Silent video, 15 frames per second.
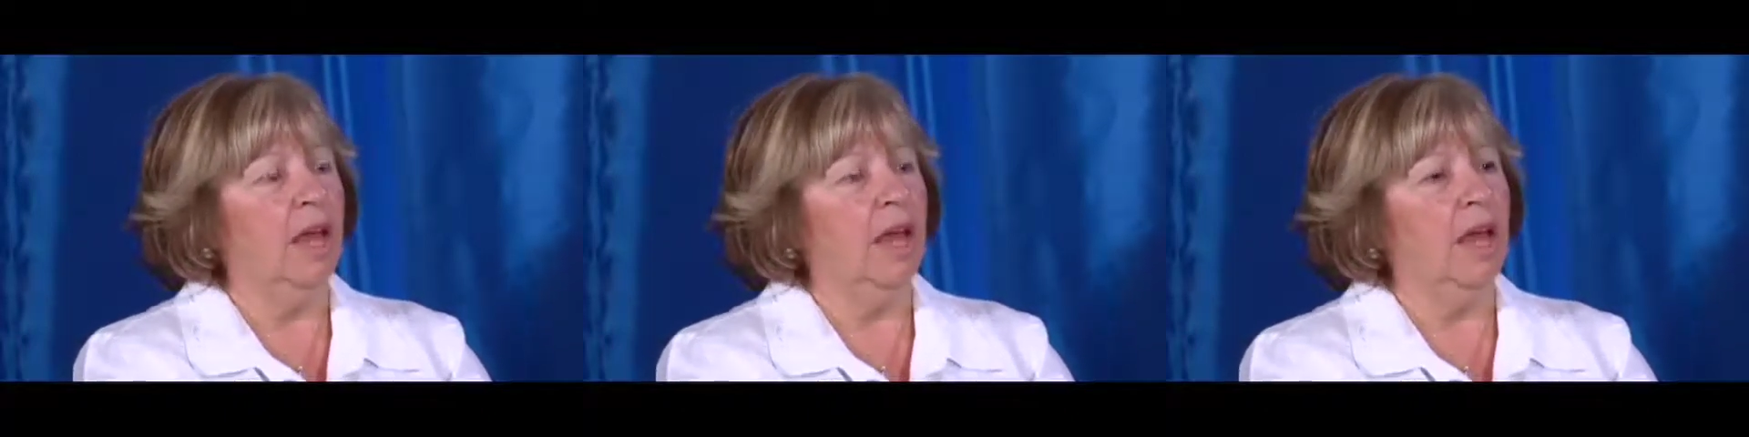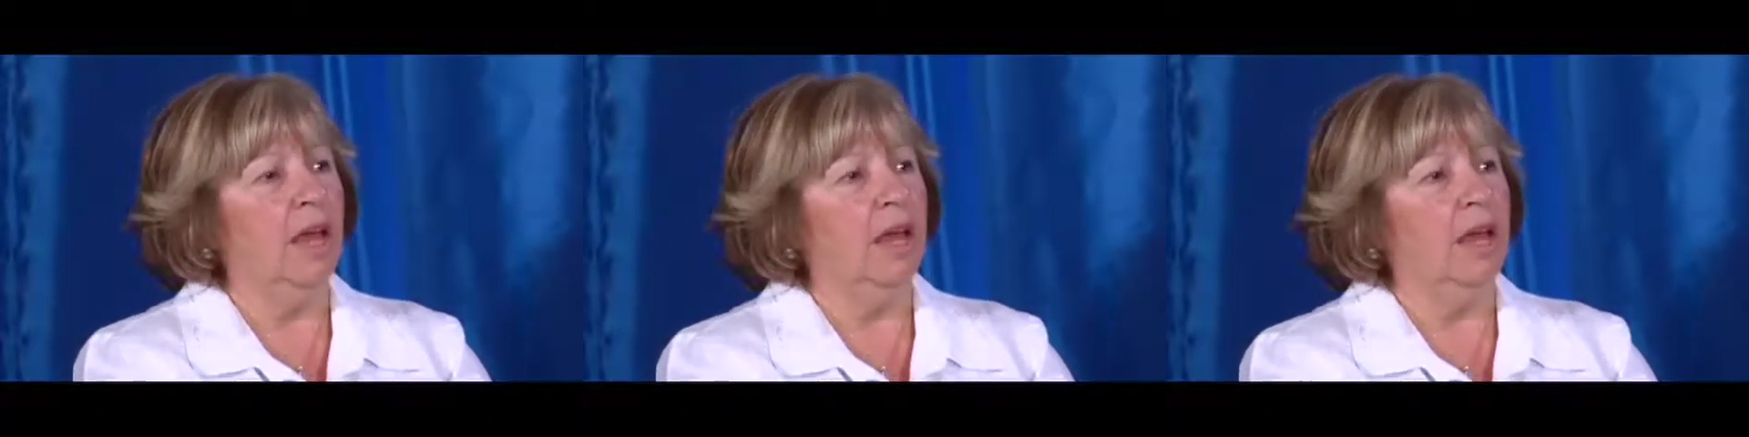
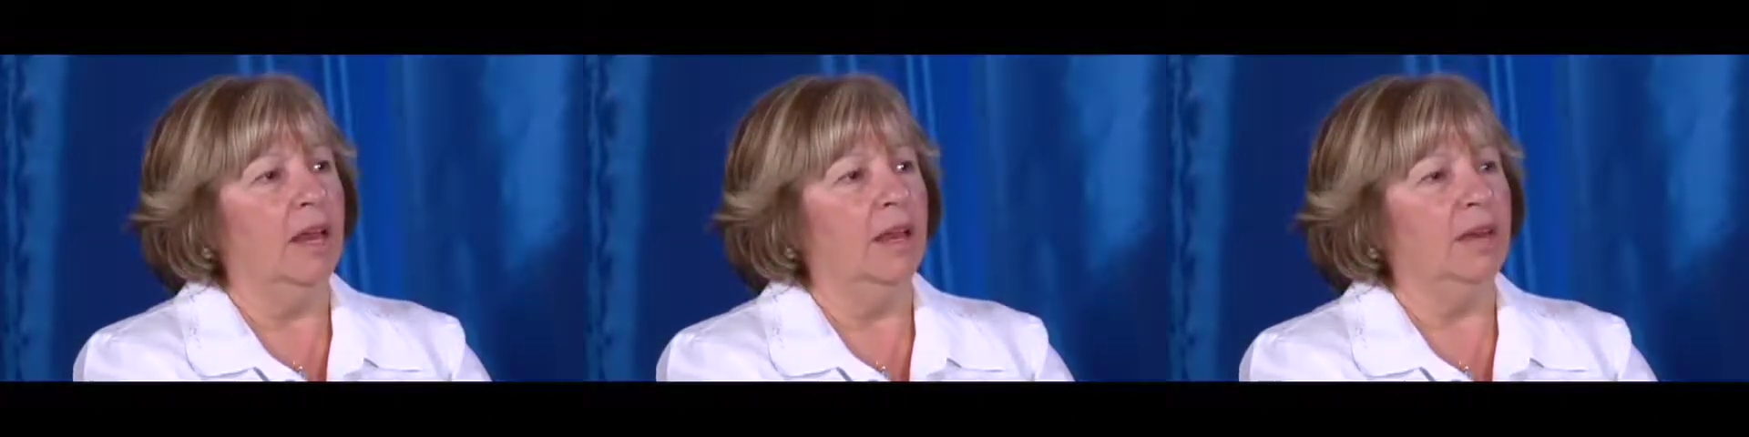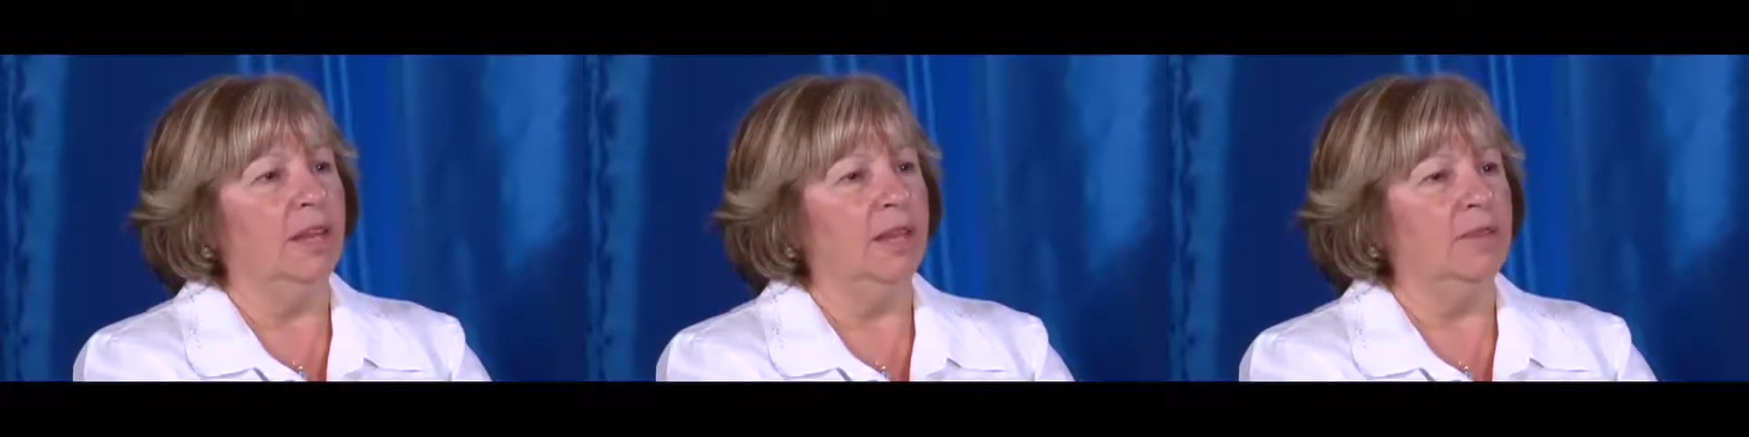
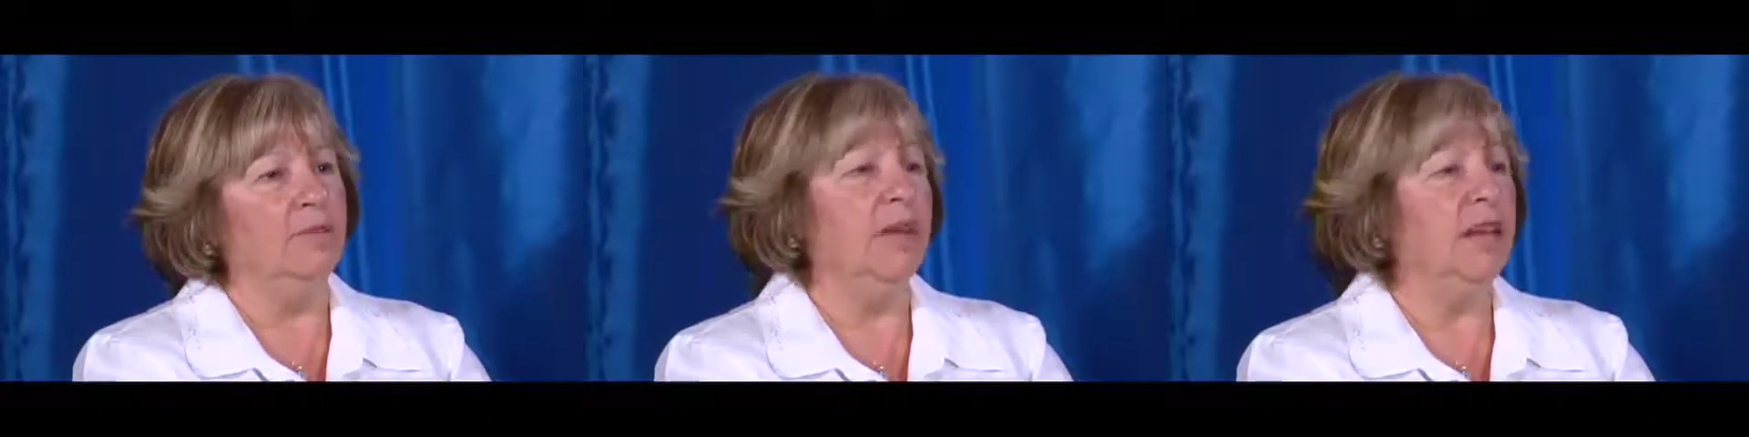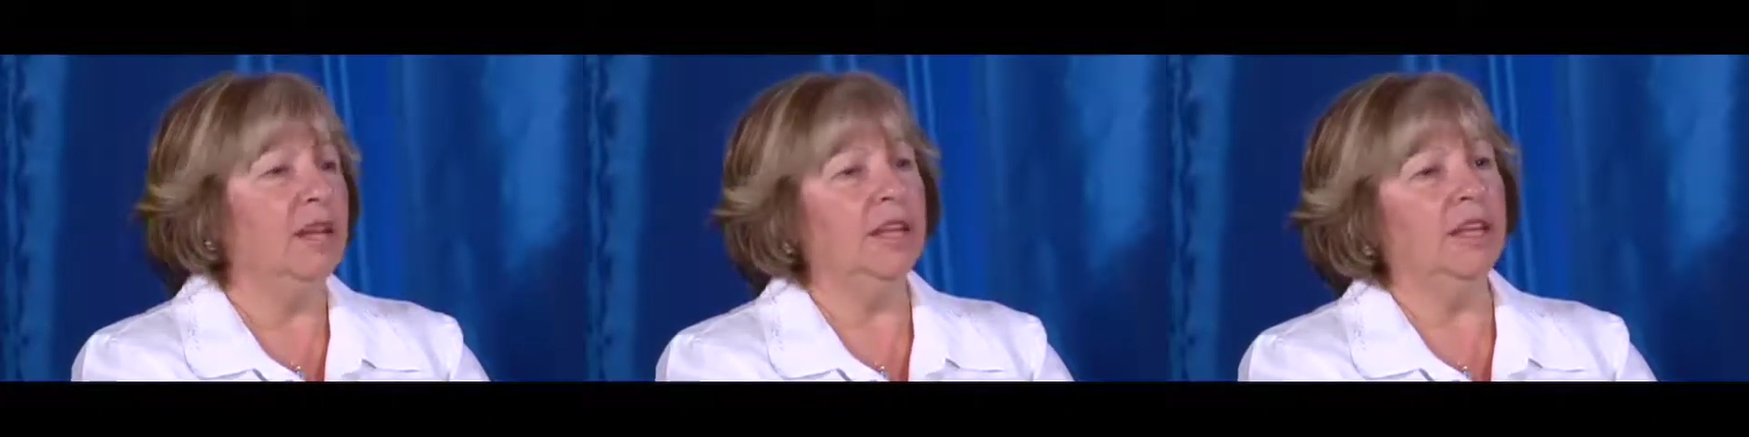and they
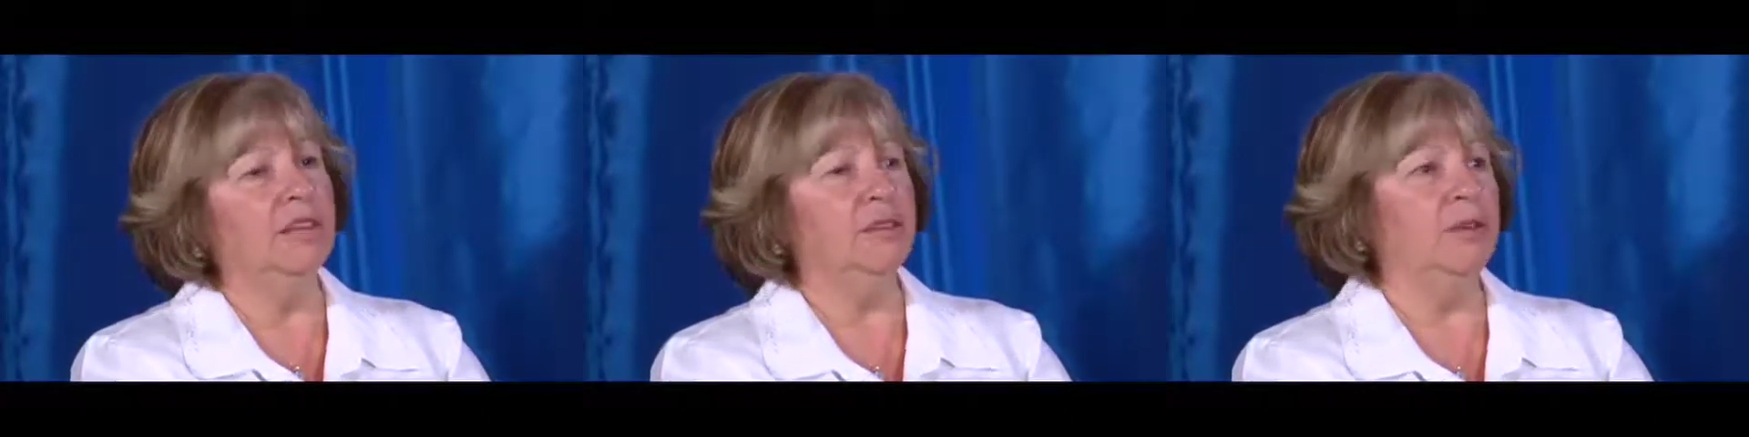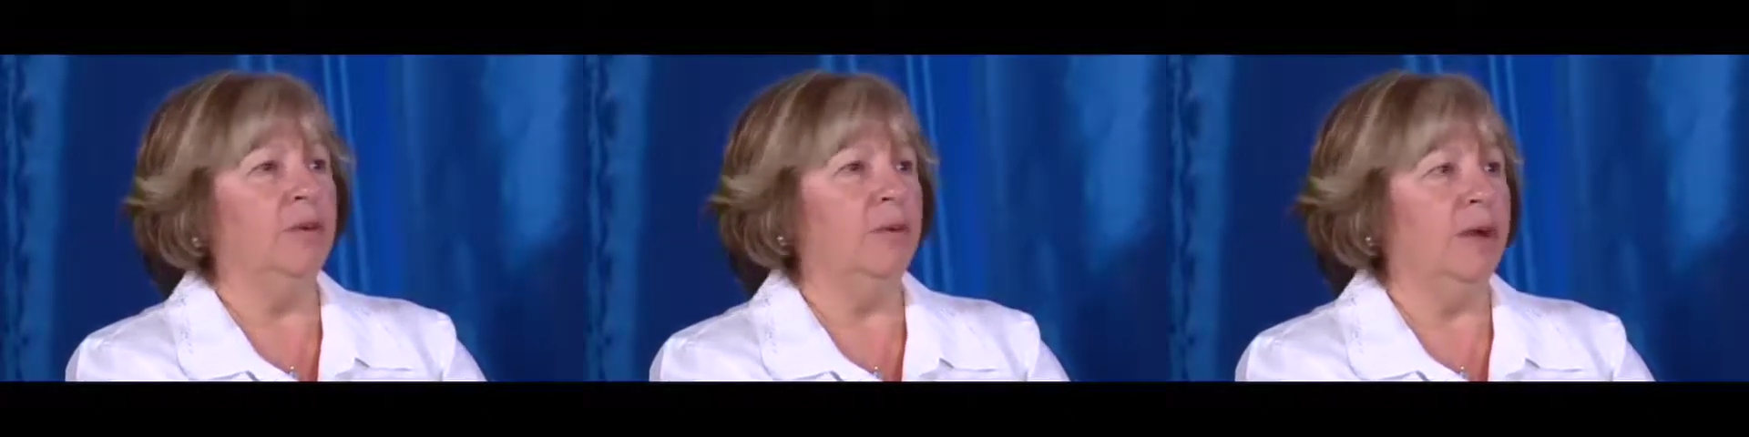immediately
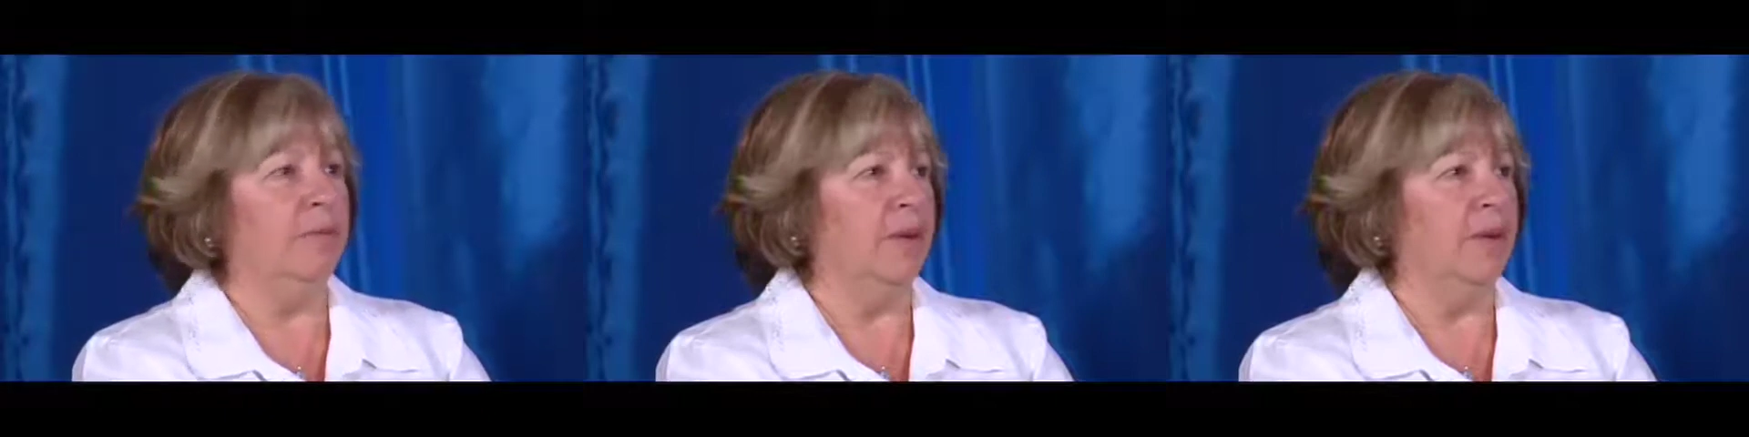took away